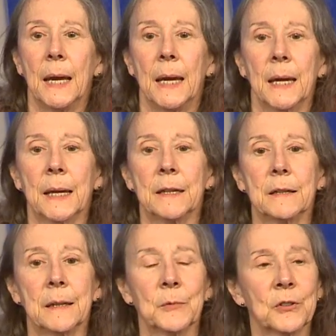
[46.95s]
And
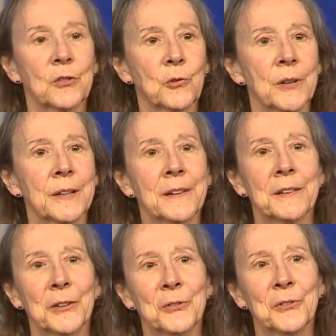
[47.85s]
I'm going to try to
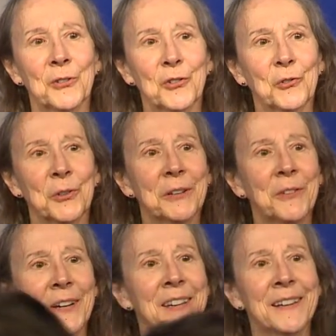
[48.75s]
tell you the story of
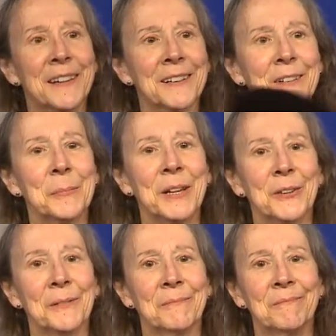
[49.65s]
ICANN in
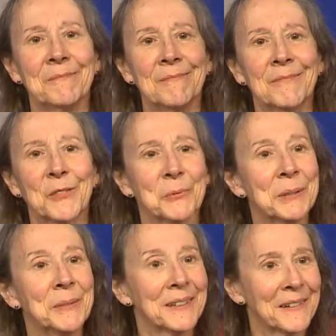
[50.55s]
about
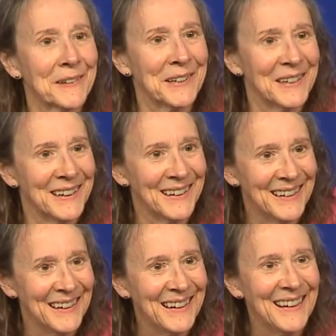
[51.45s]
three minutes.
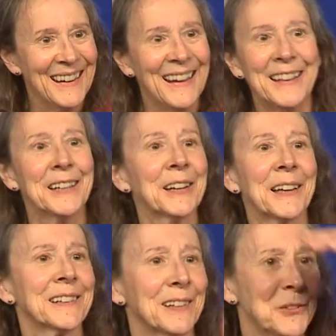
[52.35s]
And then I'd
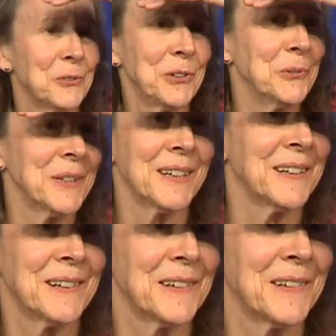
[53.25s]
like to do
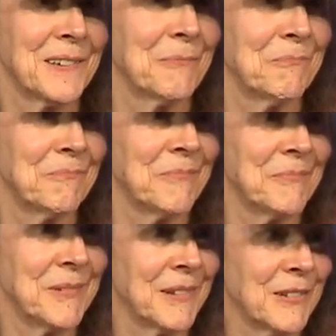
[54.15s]
Q&A, because
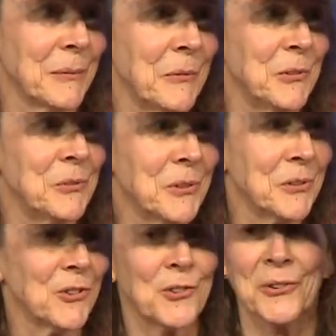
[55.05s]
some of you know
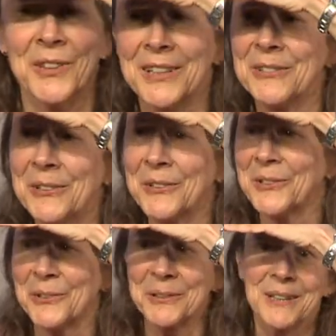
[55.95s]
this or think you know it
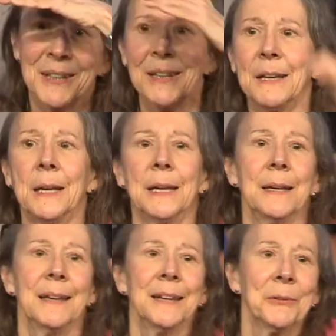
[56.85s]
or
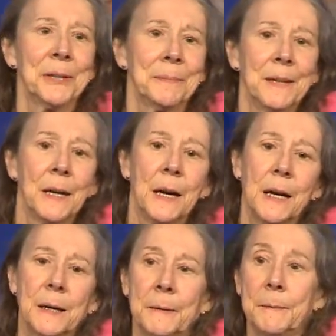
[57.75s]
Anyway,
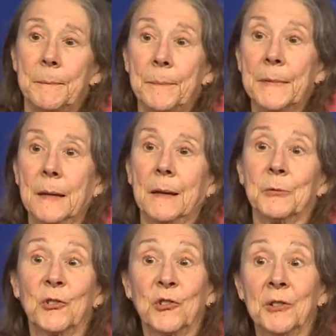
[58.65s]
uh, I
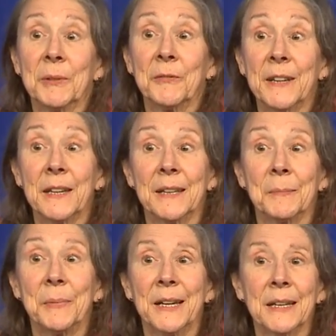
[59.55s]
was chairman of
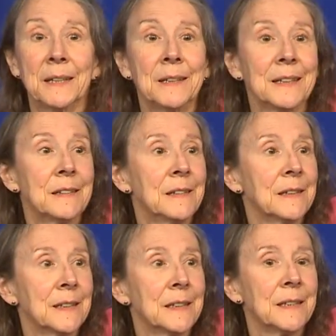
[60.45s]
ICANN back in
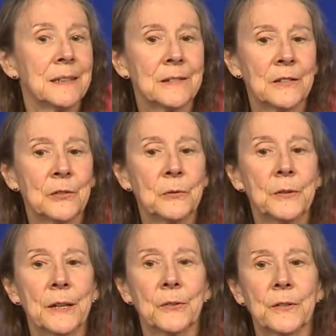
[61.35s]
1998 to
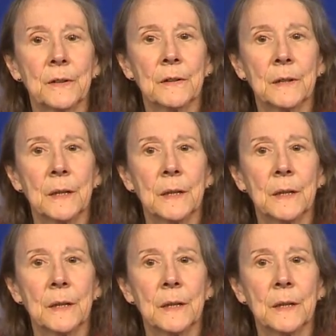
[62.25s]
2000.